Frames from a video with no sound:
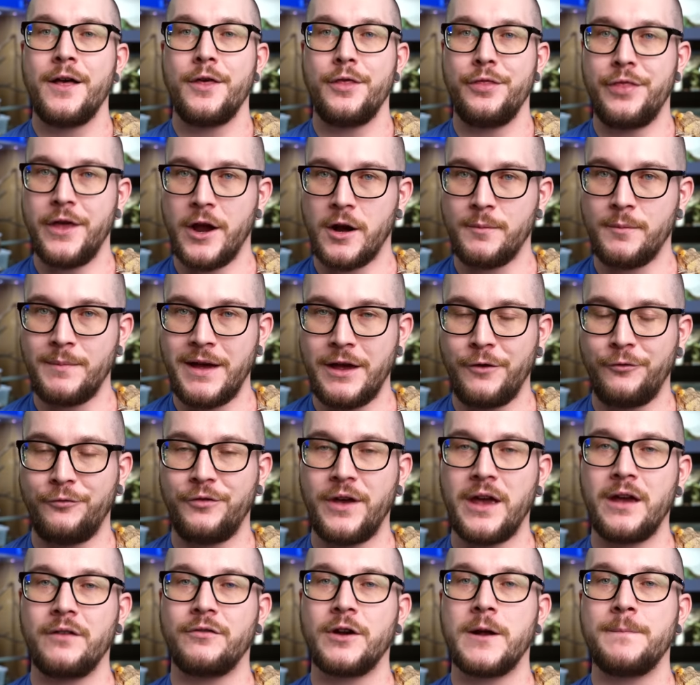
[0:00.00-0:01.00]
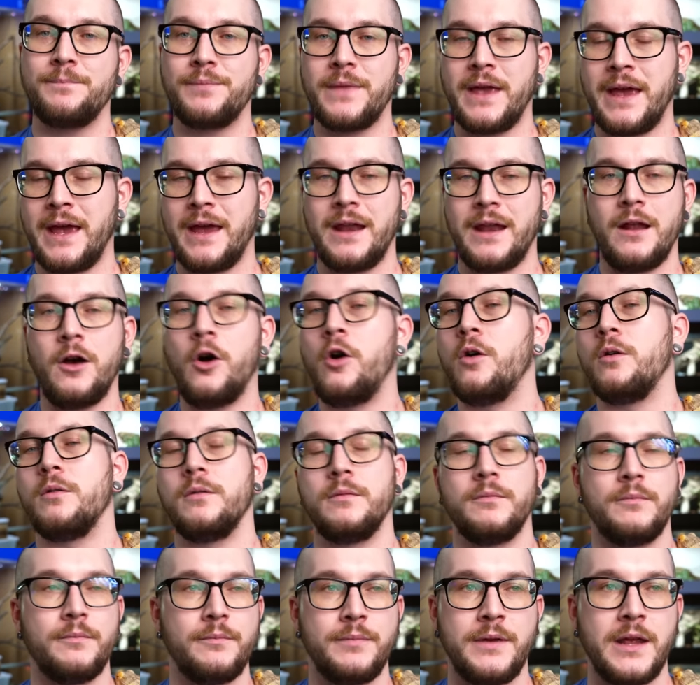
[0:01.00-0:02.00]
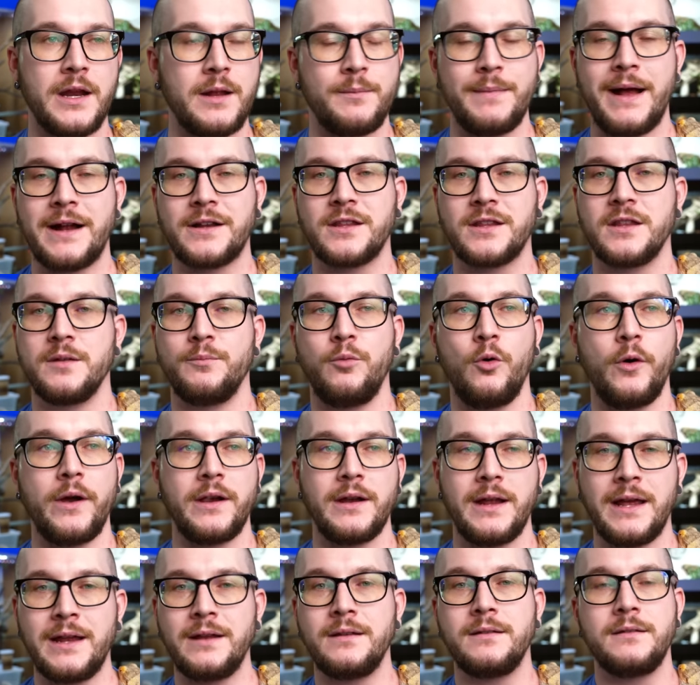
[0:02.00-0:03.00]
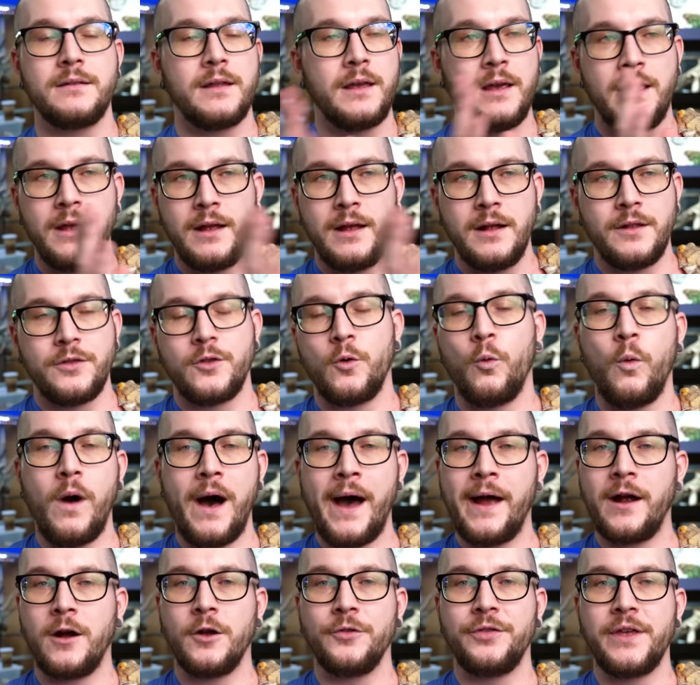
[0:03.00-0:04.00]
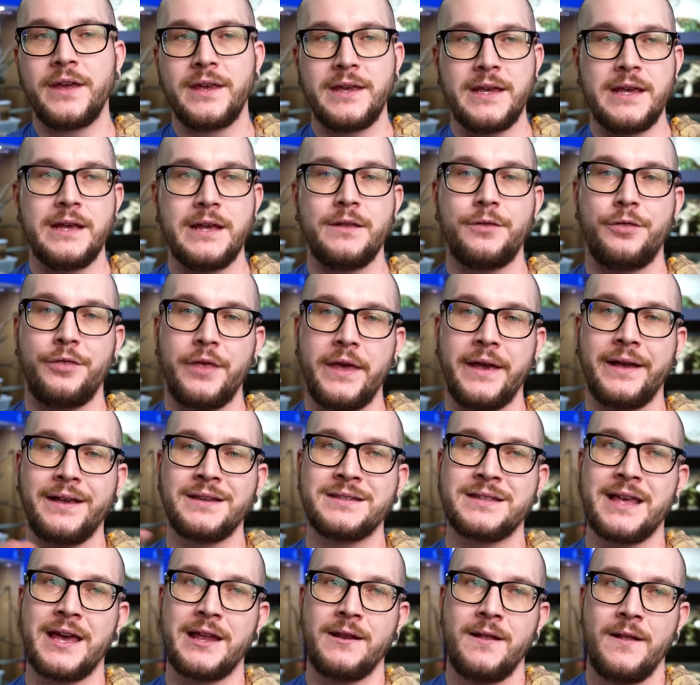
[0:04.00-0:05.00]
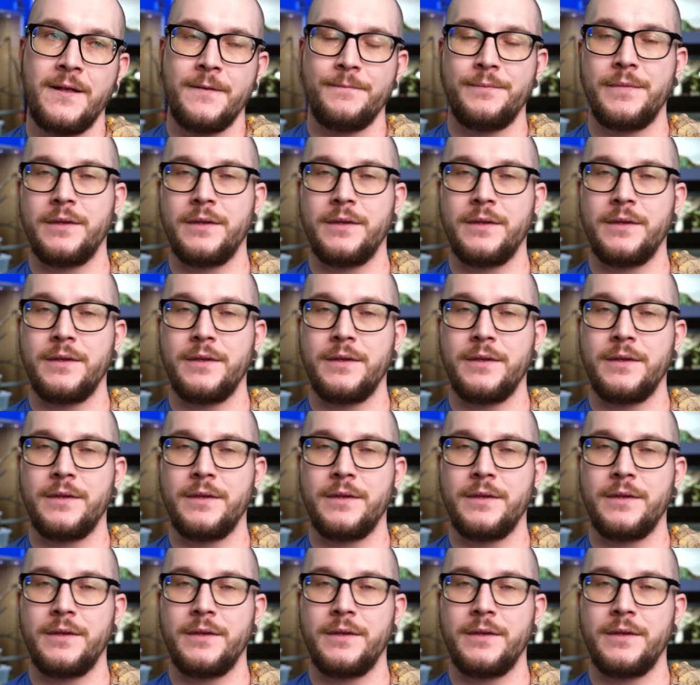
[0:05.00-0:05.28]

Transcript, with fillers: They're my favorite. And oh, getting back to the point, in the wild, they eat things that